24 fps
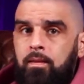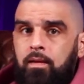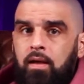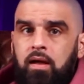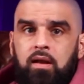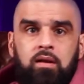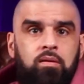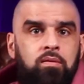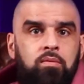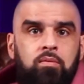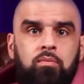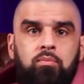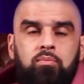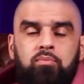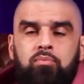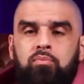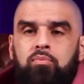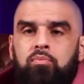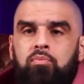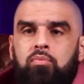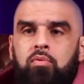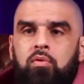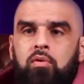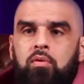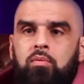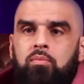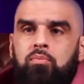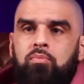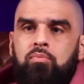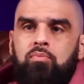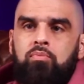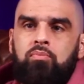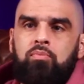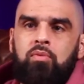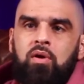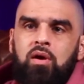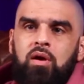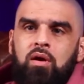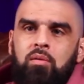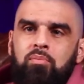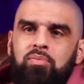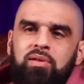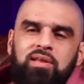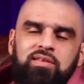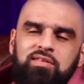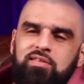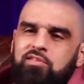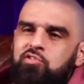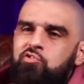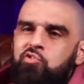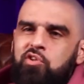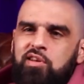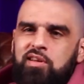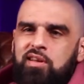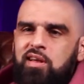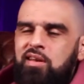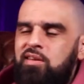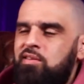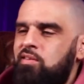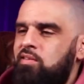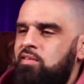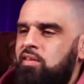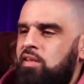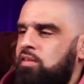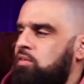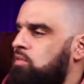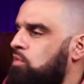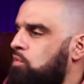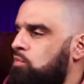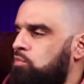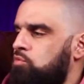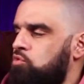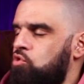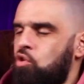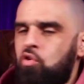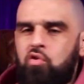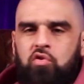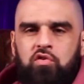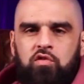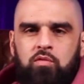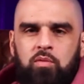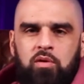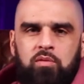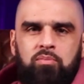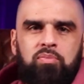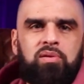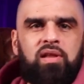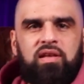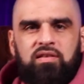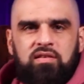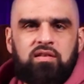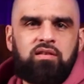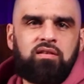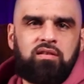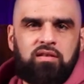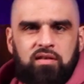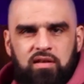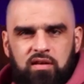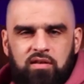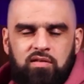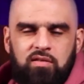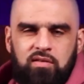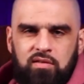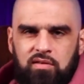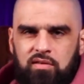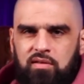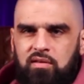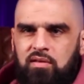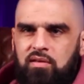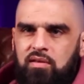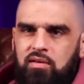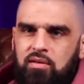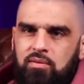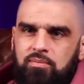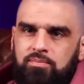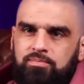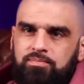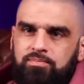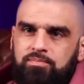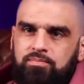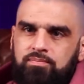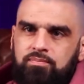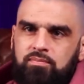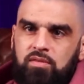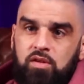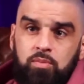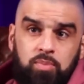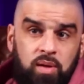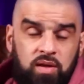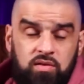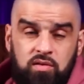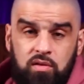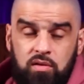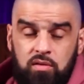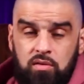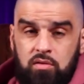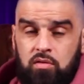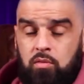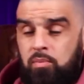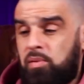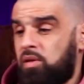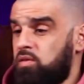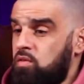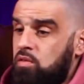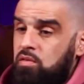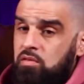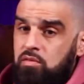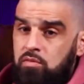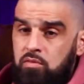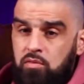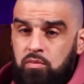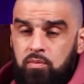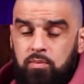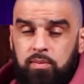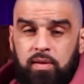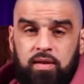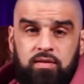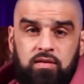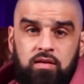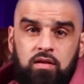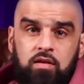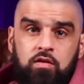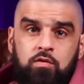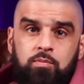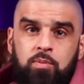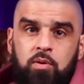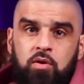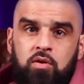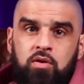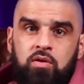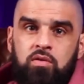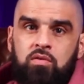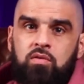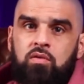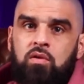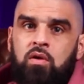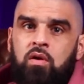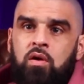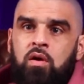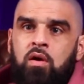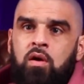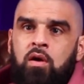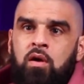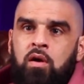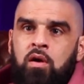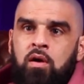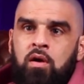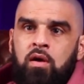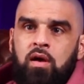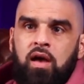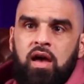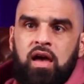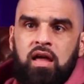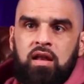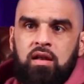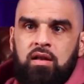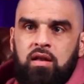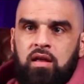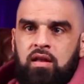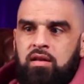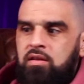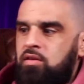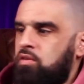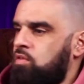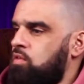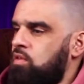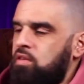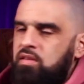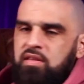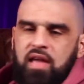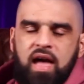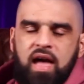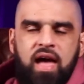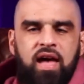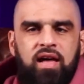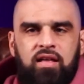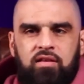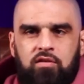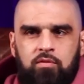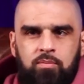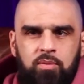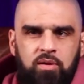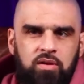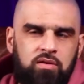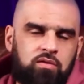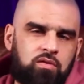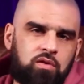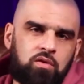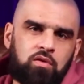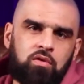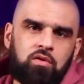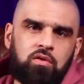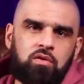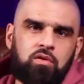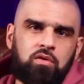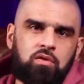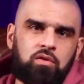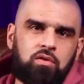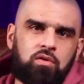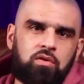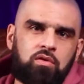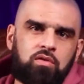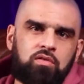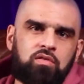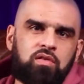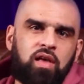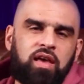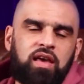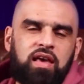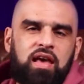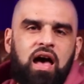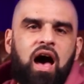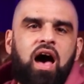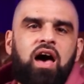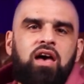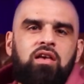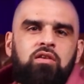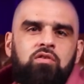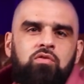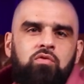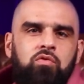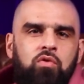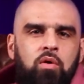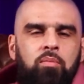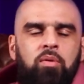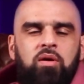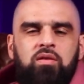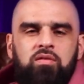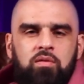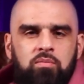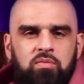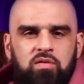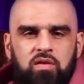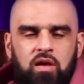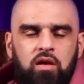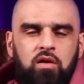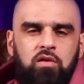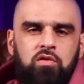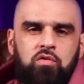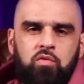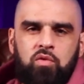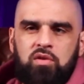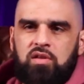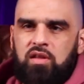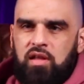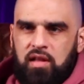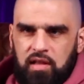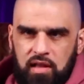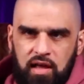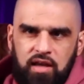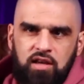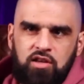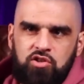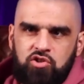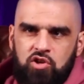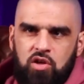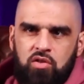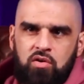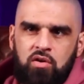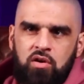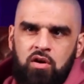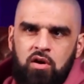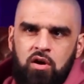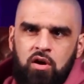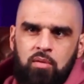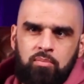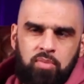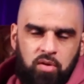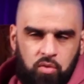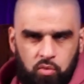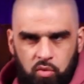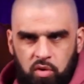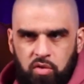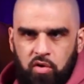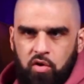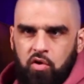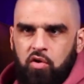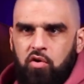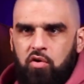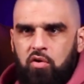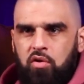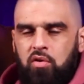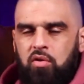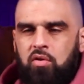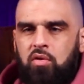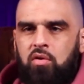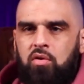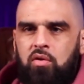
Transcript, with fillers: And uh, pleasantry, not in the sense of jokes, but pleasantness. It's pleasant. It's pleasant, pleasant experience. And, and there's a dance, but it's, a, it's like guys amongst themselves when they like each other, but with a girl.